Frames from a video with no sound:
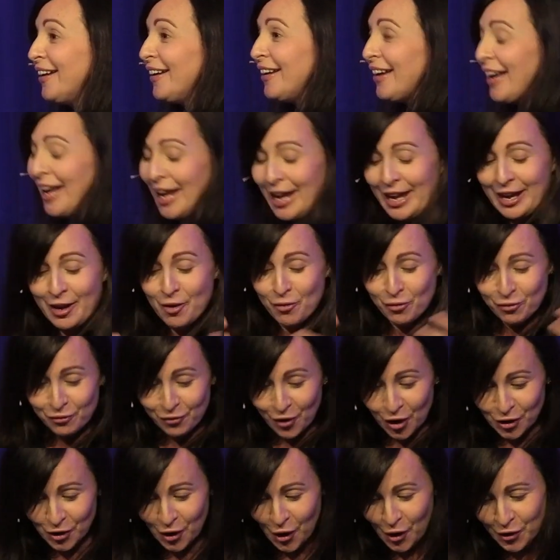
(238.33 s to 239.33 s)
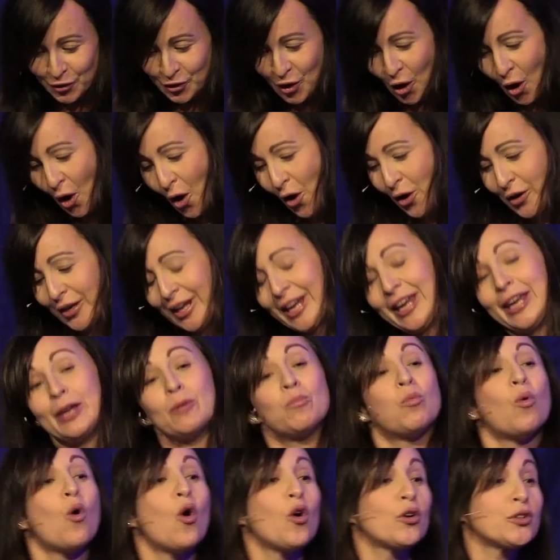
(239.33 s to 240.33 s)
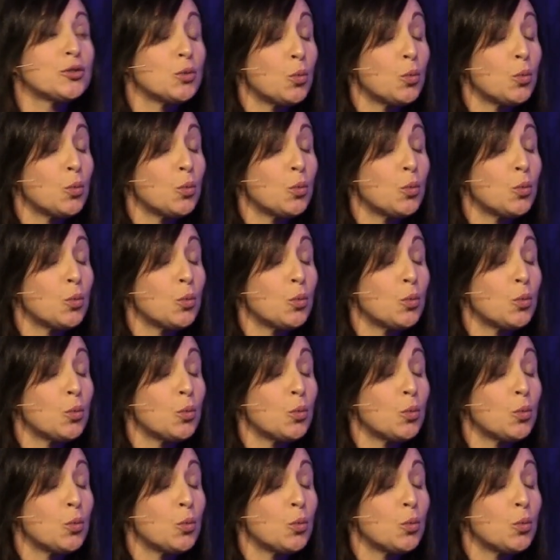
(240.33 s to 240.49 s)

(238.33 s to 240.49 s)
He followed God. He walked